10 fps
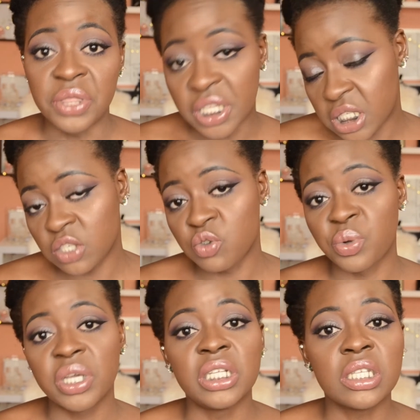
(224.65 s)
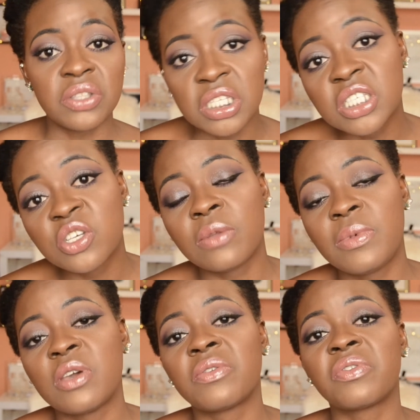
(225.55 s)
this is great. This is gonna
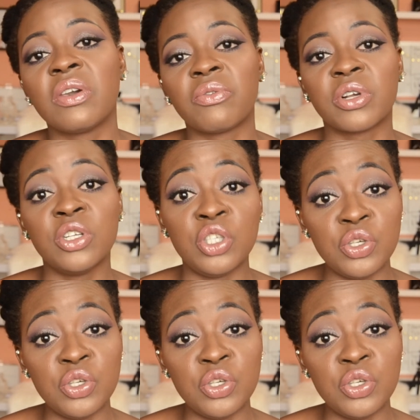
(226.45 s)
be your favorite.